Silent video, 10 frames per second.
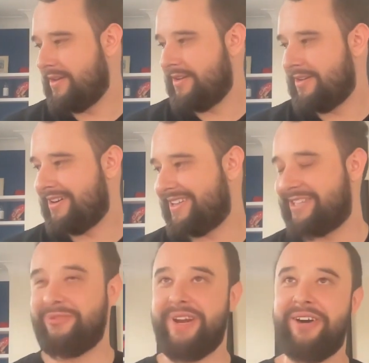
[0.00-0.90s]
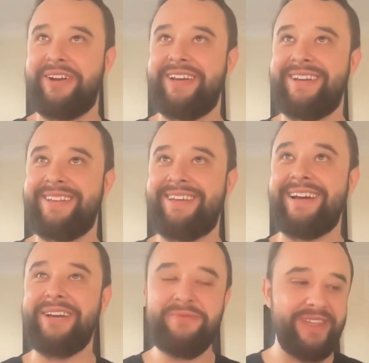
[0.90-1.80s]
Oh, that's really hard. I
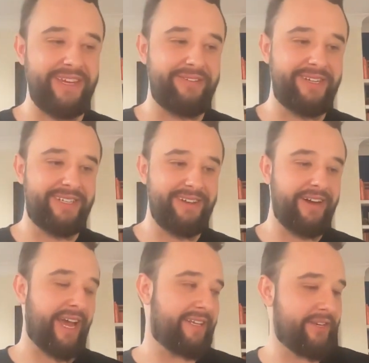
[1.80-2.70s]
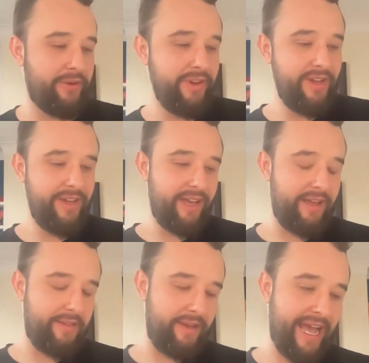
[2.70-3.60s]
don't think there is. Okay, so
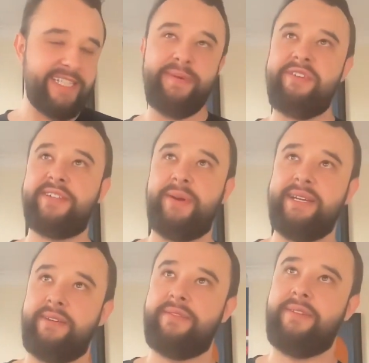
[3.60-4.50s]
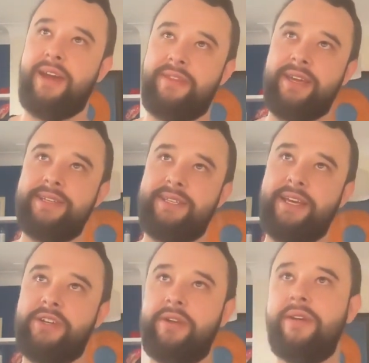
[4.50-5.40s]
it has to be retroactive, I think, is the
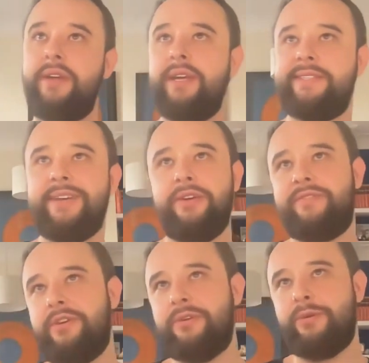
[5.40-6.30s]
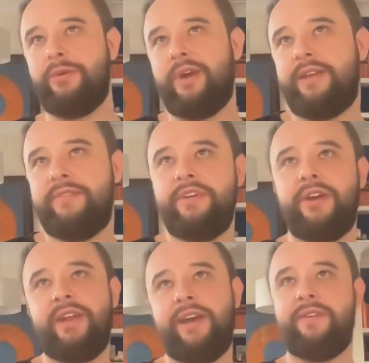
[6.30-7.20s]
issue. So if you
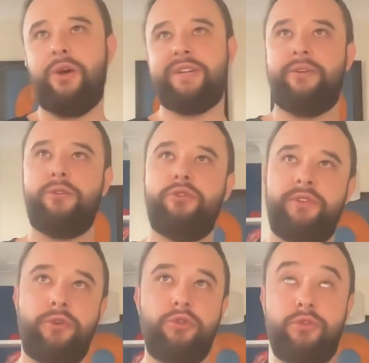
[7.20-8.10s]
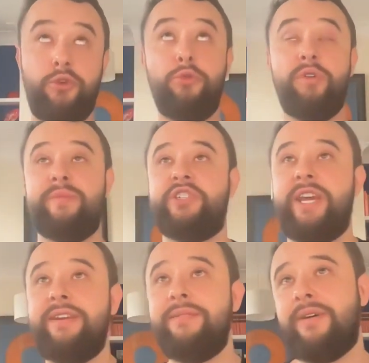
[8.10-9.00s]
don't have a lockdown corporate
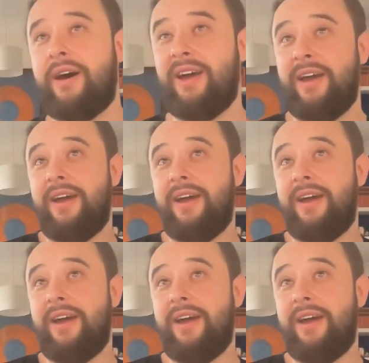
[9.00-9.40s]
machine, I